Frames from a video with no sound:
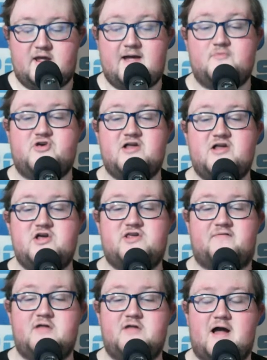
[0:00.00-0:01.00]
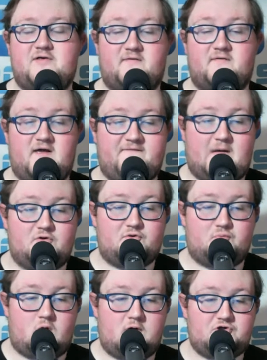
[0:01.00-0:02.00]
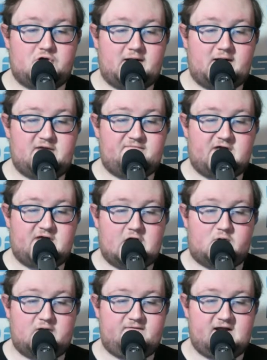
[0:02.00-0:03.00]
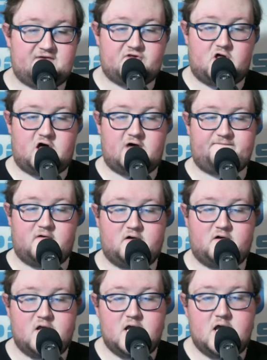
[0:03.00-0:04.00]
MJG79 says, if I was Walsh, I'd leave Calgary if he gets an offer.